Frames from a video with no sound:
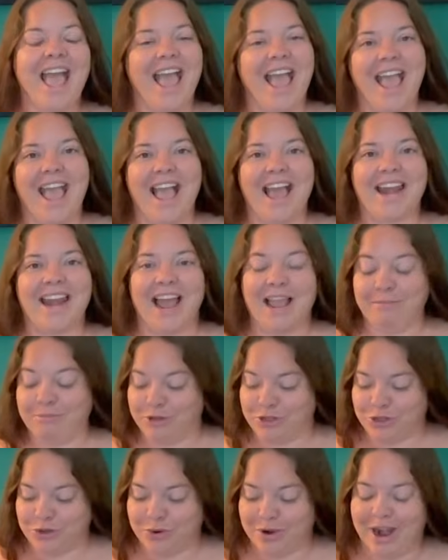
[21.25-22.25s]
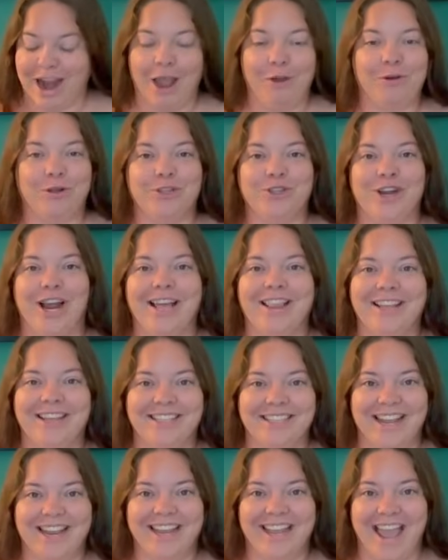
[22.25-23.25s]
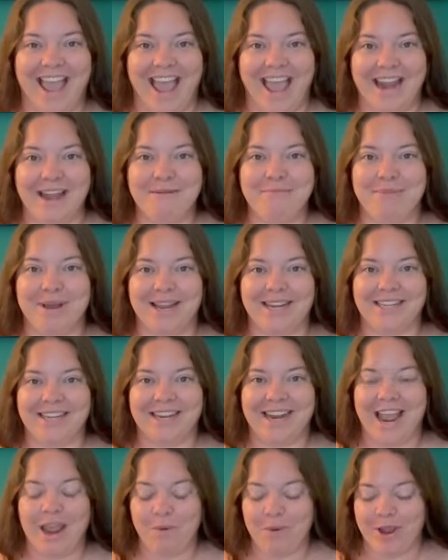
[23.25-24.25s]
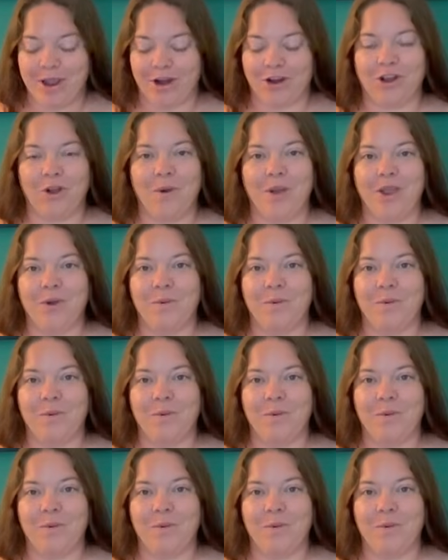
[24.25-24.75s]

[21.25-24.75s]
and I'm sure I will try this again, but today we are going